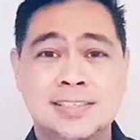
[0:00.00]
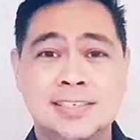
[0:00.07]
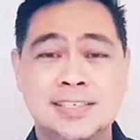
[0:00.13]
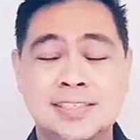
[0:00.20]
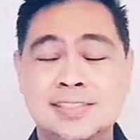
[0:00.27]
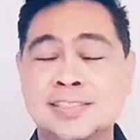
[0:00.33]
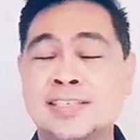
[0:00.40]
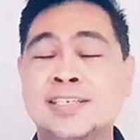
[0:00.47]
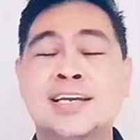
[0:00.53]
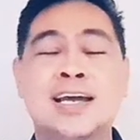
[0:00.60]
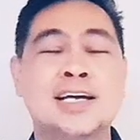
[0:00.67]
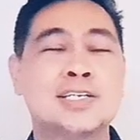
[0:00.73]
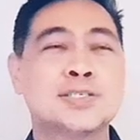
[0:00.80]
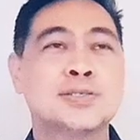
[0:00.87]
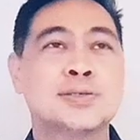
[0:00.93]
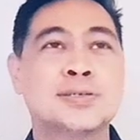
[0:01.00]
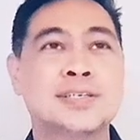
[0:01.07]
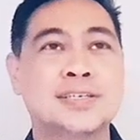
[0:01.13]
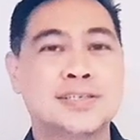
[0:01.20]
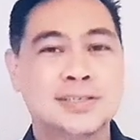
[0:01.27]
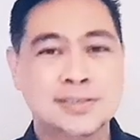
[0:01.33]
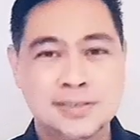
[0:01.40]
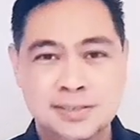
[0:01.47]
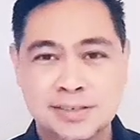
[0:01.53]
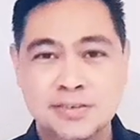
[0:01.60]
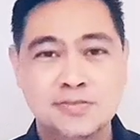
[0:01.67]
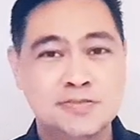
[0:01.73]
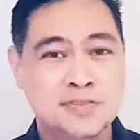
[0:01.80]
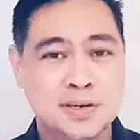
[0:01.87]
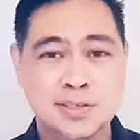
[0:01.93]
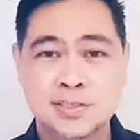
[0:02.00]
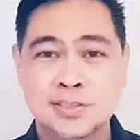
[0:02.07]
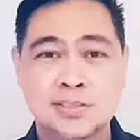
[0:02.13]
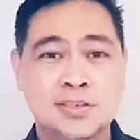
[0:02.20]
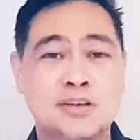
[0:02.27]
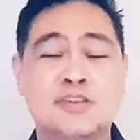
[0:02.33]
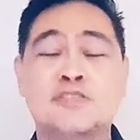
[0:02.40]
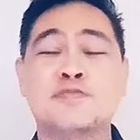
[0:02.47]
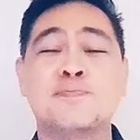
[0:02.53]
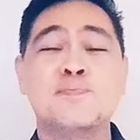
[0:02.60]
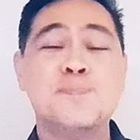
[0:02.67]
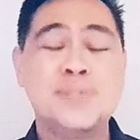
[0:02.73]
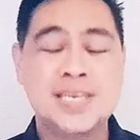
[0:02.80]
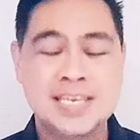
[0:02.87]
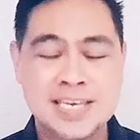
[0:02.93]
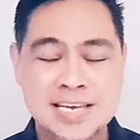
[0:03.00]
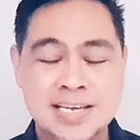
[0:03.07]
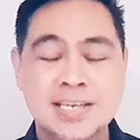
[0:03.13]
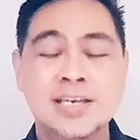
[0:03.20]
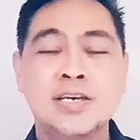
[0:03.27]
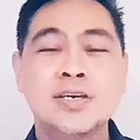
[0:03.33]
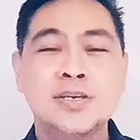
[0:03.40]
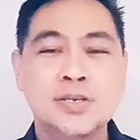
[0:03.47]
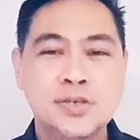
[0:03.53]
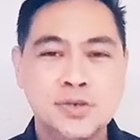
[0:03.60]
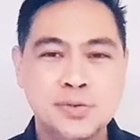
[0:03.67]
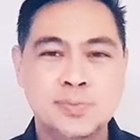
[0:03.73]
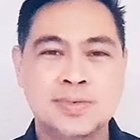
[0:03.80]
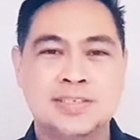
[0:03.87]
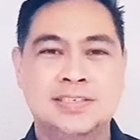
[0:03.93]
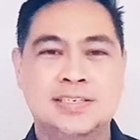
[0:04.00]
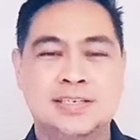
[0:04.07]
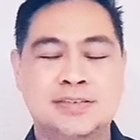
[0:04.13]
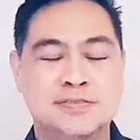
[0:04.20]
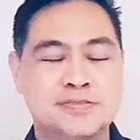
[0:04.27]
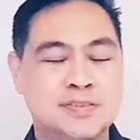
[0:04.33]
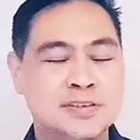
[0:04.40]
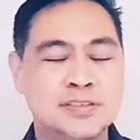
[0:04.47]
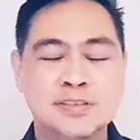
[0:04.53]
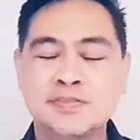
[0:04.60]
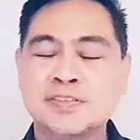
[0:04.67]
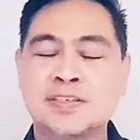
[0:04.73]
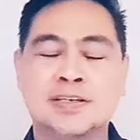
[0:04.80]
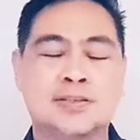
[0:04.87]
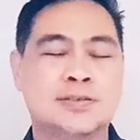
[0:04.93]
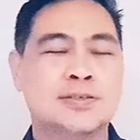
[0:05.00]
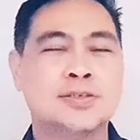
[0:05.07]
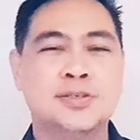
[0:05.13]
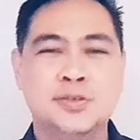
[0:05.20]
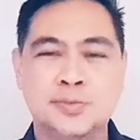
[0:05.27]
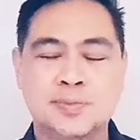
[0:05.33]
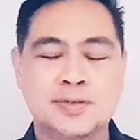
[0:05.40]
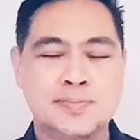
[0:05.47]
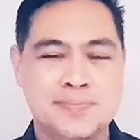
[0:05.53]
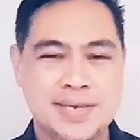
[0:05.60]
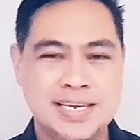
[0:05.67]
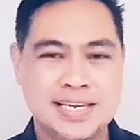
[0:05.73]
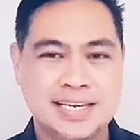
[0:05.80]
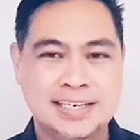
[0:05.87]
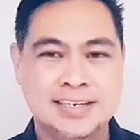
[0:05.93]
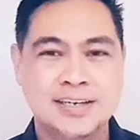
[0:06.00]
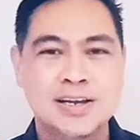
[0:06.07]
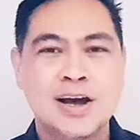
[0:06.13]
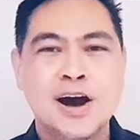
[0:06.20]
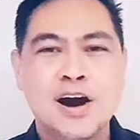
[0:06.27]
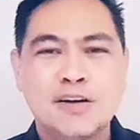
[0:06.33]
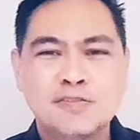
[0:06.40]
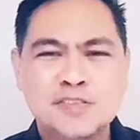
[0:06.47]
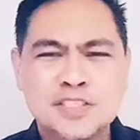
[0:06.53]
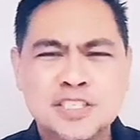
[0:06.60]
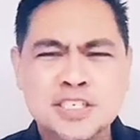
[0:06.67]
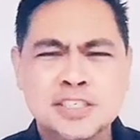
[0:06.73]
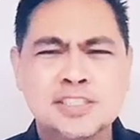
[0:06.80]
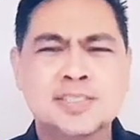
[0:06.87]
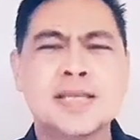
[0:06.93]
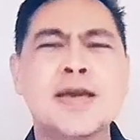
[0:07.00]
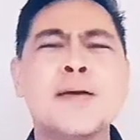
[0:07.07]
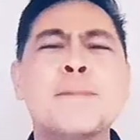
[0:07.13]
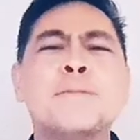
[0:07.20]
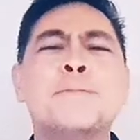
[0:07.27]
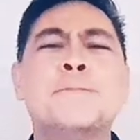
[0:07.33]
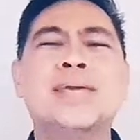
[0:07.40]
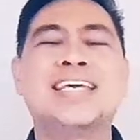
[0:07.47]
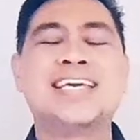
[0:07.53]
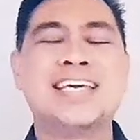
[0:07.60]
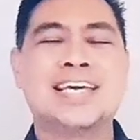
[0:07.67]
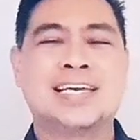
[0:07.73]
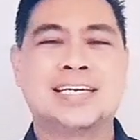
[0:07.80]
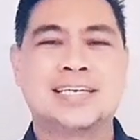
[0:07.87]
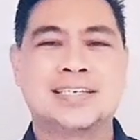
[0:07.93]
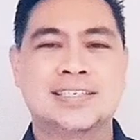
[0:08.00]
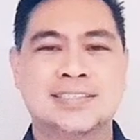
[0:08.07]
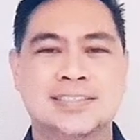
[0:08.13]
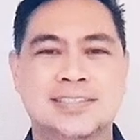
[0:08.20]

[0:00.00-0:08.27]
It's a naturally occurring function of being human in front of another human being, of just being.